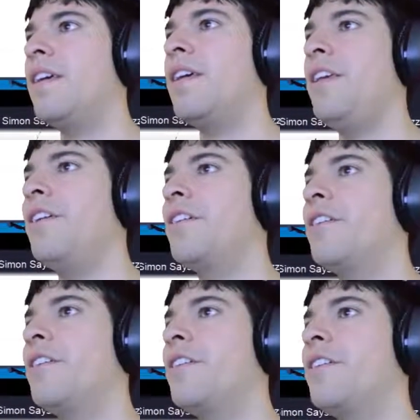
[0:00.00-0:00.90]
you're
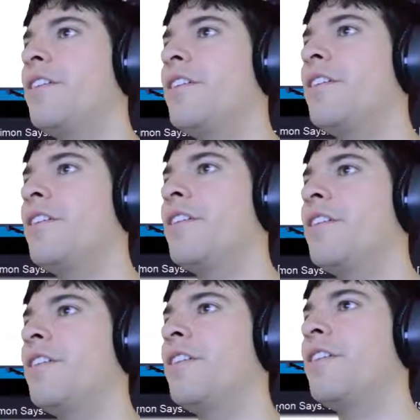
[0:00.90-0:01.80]
supposed to do
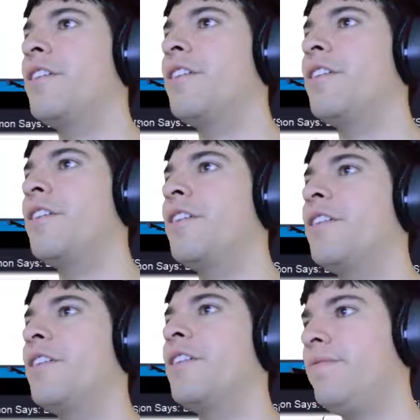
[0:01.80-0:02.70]
some stuff
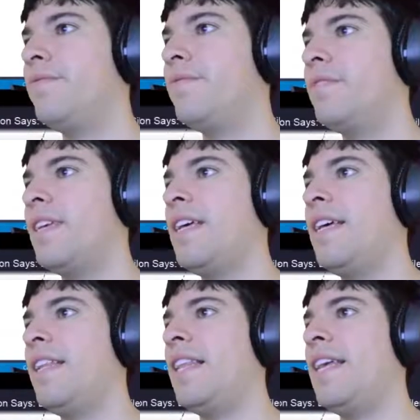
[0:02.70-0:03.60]

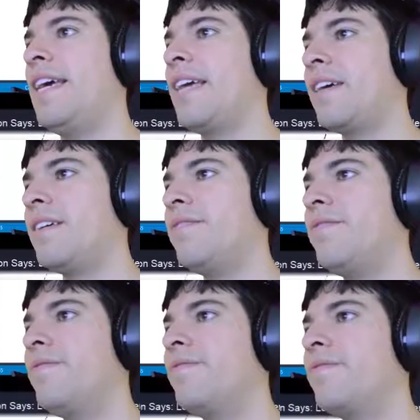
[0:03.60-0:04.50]
like
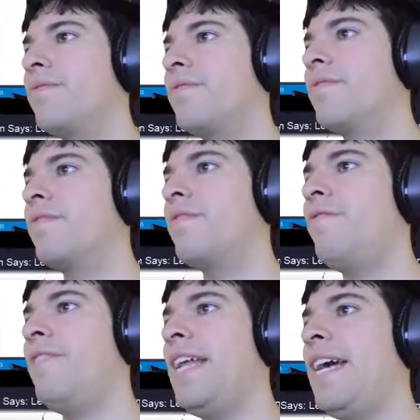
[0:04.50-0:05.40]

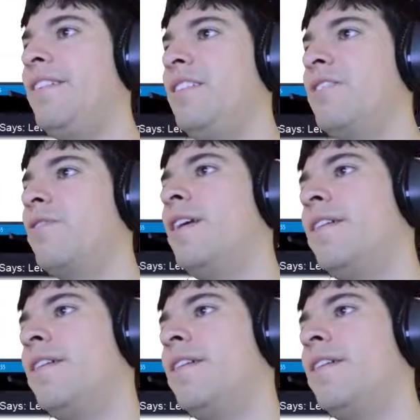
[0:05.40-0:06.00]
fade out and destroy.